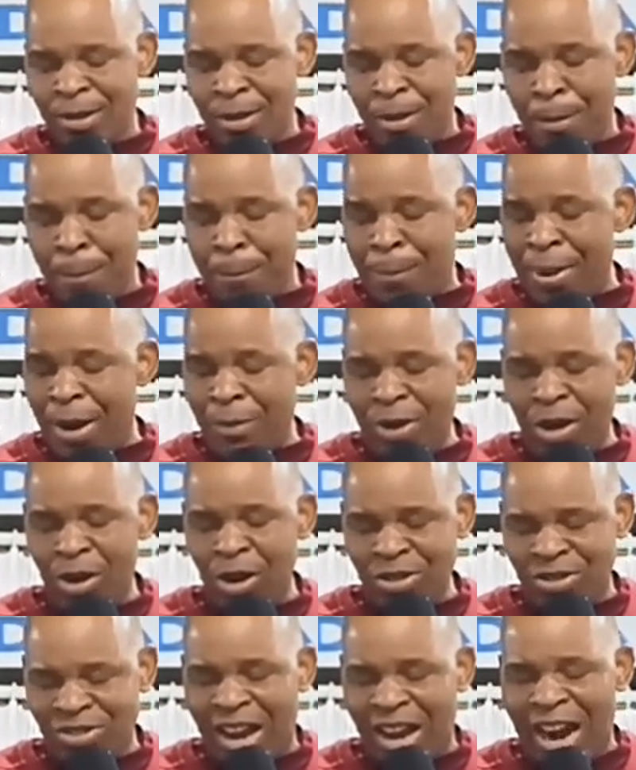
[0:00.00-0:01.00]

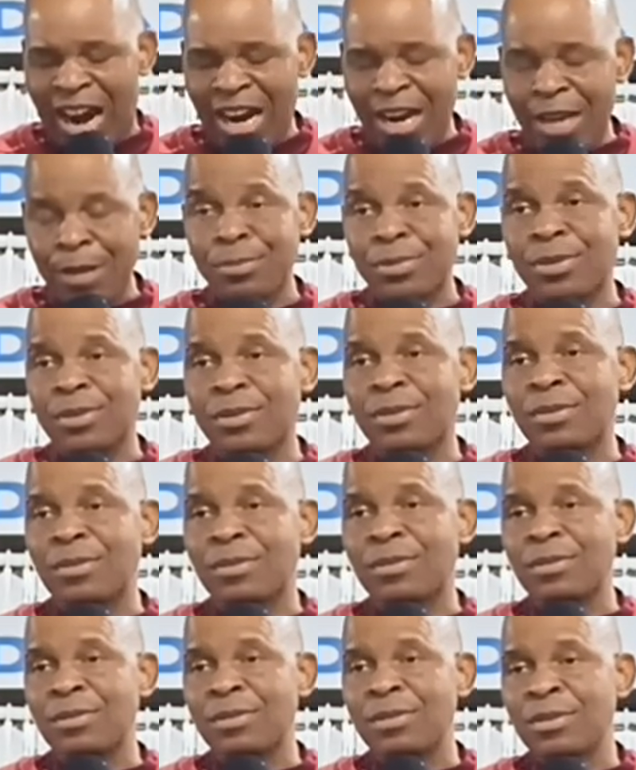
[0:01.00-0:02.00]
Perilous
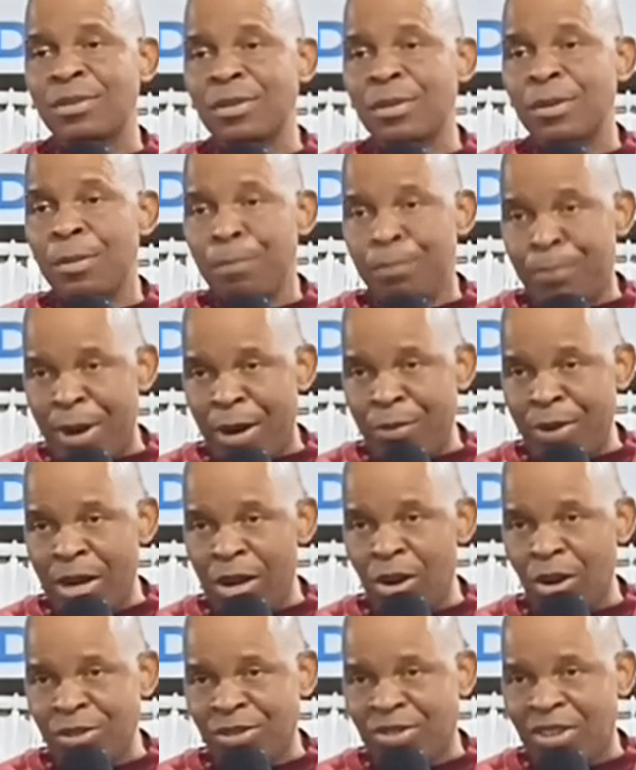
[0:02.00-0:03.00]
times.
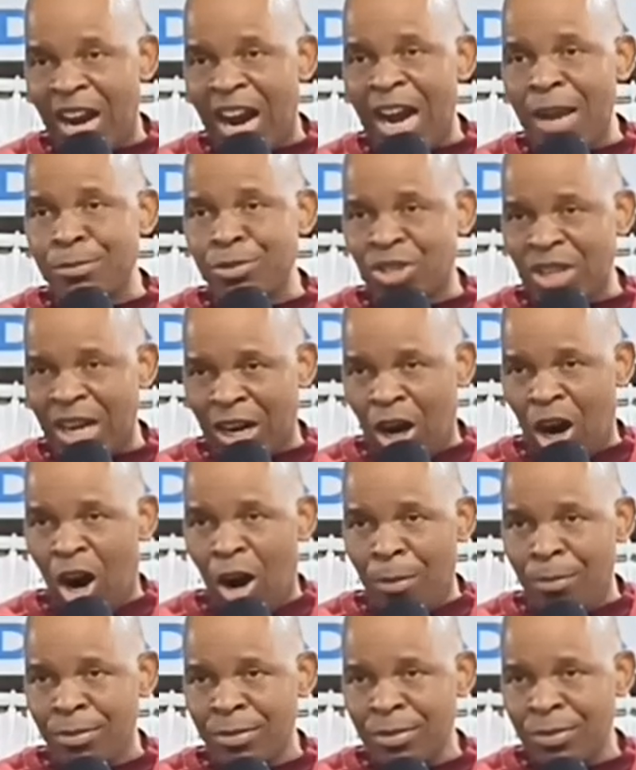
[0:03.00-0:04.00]
Perilous times shall
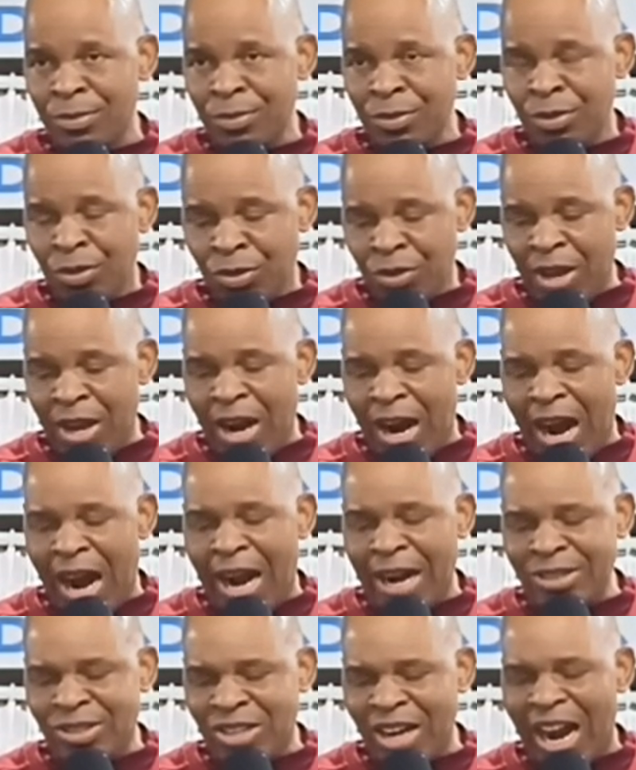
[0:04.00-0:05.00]
come. The
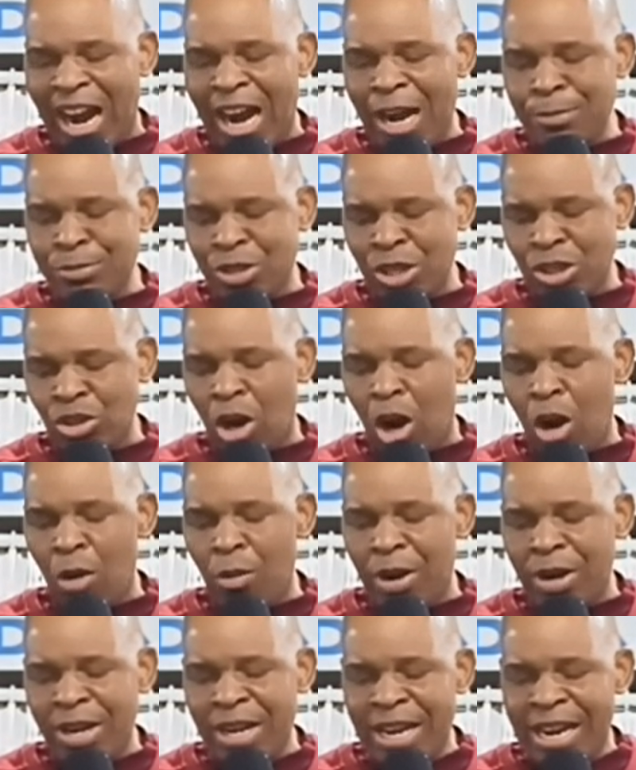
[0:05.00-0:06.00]
hard times is
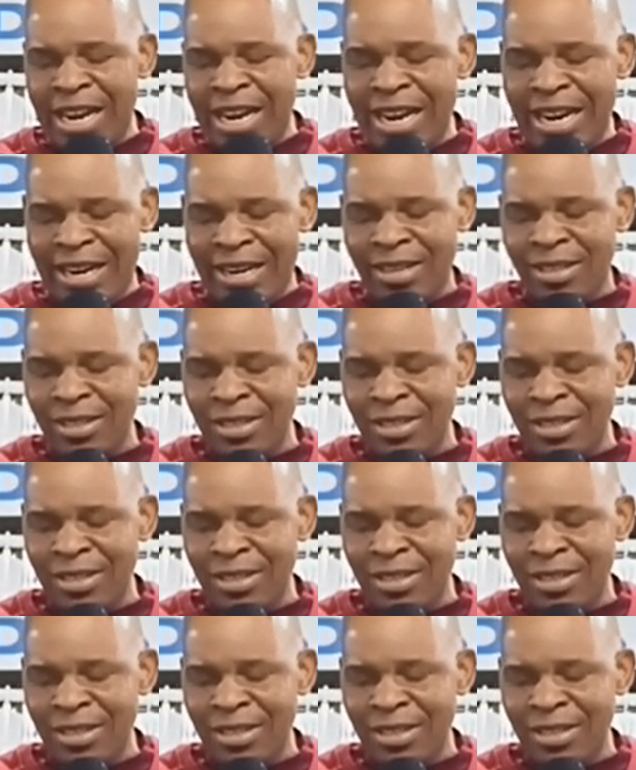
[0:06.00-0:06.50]
already here.